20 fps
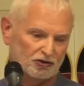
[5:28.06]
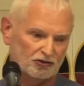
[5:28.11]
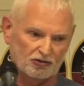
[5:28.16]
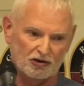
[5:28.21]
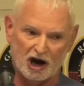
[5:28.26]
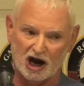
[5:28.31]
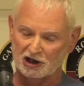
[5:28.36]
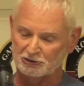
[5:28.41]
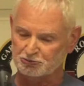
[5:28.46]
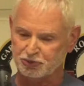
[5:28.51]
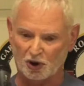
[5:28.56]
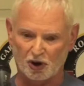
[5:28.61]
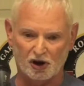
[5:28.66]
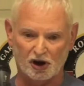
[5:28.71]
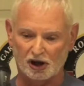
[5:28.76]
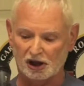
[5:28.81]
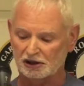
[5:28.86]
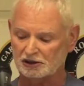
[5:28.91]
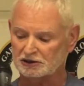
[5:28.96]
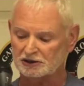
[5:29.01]
Ron
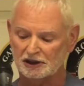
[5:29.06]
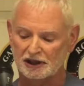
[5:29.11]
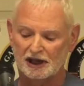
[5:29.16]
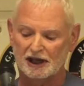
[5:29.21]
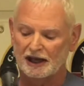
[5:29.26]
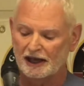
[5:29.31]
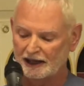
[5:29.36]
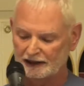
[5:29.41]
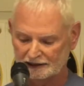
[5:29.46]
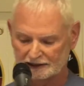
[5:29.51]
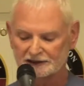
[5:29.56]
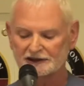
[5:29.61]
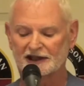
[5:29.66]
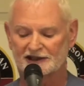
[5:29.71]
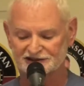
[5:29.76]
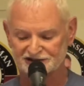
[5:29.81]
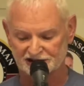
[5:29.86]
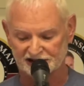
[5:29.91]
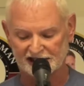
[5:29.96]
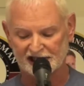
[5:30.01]
Paul,
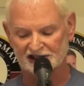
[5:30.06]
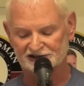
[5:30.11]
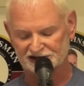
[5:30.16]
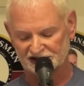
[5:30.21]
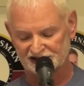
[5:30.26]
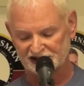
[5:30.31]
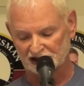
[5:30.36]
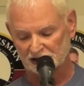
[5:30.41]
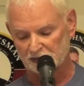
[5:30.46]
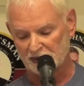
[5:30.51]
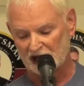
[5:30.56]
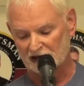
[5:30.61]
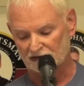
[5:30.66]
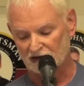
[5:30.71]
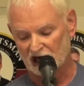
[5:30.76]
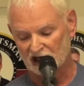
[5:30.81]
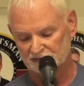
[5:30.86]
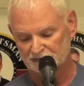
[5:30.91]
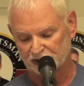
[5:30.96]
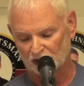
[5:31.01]
listen, here's the deal about
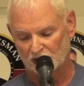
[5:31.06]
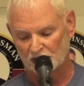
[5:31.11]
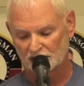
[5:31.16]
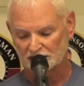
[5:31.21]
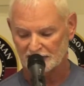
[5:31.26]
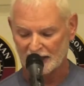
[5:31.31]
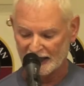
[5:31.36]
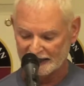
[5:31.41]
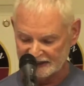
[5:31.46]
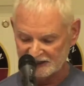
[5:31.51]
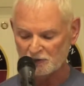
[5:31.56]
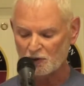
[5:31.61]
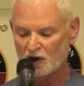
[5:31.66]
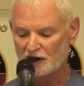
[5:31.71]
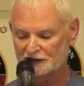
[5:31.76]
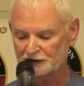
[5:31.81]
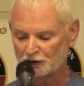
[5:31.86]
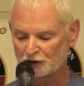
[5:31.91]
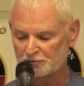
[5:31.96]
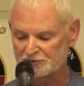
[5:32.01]
Ron Paul.
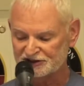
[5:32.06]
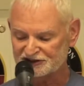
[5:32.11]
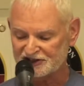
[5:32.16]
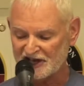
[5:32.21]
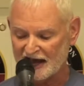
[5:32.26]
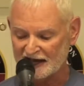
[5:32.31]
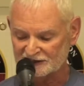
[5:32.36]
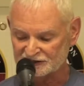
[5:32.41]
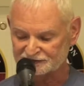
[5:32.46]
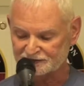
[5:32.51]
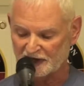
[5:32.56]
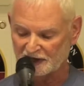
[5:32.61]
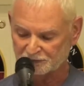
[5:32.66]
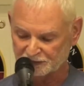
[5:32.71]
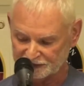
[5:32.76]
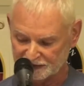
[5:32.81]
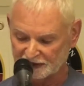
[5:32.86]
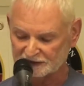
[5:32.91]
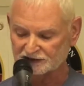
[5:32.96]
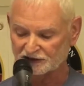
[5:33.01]
Anyone who would be satisfied
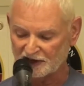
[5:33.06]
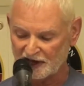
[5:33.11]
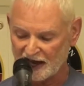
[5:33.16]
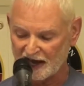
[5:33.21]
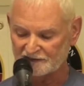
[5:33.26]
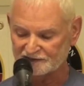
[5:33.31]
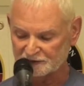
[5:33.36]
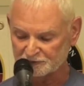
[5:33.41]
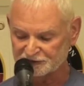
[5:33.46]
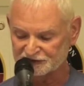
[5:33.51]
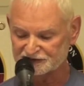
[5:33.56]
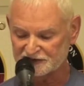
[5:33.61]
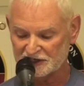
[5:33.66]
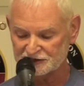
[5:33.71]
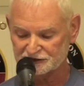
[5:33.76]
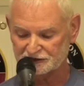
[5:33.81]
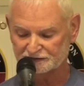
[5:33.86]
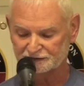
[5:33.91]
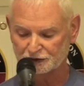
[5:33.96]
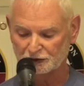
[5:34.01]
with Hitler having
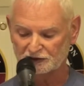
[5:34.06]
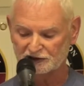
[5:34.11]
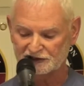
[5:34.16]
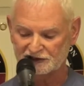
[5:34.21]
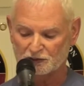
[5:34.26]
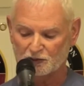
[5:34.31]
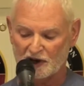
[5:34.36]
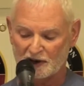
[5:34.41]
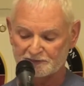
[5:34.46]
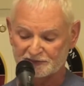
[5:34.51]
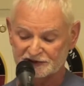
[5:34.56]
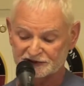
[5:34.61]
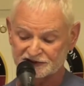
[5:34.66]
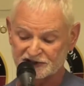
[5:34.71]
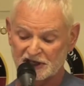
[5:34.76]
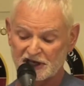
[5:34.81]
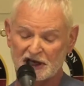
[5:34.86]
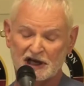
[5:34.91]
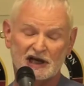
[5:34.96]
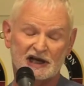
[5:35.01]
possession of nuclear
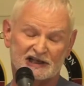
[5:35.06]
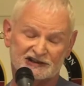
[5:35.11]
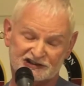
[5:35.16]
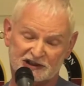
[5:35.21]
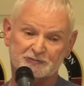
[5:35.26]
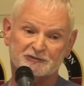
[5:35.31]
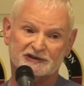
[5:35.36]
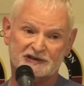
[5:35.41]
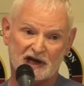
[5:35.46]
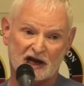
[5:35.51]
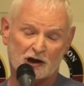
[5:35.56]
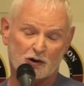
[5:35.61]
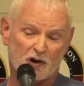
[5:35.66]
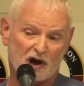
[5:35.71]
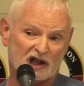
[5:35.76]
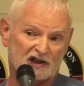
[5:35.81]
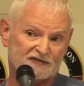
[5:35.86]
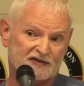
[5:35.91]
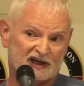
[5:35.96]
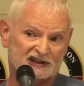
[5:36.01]
weapons is simply not
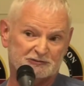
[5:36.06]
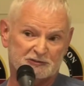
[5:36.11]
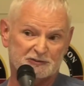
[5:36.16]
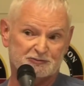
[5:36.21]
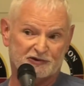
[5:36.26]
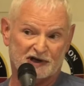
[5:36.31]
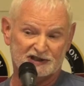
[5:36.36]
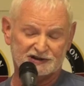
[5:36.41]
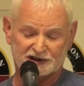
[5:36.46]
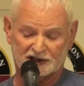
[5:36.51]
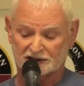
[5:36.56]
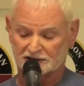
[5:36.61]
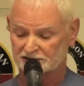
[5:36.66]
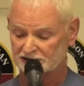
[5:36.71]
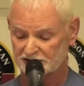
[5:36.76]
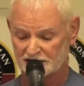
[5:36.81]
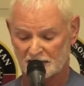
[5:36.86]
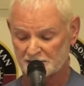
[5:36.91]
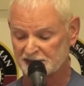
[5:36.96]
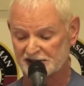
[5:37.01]
qualified to be president.
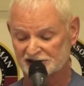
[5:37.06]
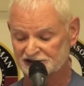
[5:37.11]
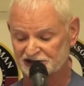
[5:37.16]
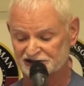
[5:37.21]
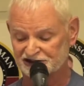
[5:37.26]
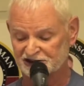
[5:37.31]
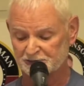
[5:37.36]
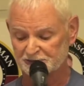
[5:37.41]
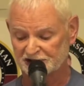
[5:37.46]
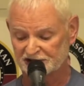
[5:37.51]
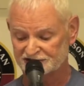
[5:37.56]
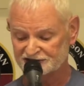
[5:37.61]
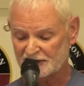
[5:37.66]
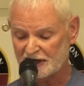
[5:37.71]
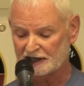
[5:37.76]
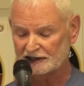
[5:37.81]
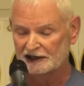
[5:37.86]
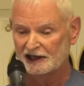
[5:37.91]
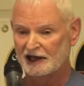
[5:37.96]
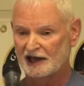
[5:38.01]
I mean, it's as simple as
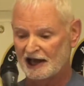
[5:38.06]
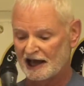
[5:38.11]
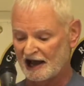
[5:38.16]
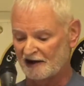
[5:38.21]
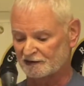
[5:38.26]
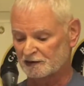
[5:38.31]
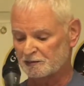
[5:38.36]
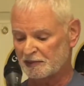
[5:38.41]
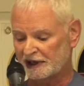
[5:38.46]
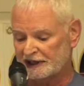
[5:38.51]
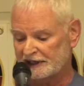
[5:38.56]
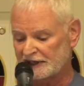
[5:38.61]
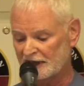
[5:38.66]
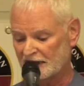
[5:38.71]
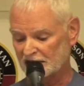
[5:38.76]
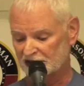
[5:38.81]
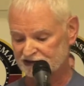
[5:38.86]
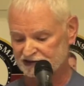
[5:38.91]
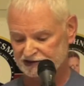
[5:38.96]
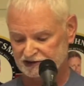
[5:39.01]
that. Everybody
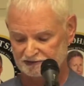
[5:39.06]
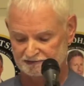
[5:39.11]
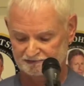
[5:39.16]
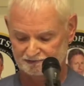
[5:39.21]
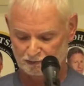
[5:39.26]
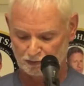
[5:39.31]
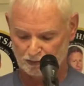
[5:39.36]
else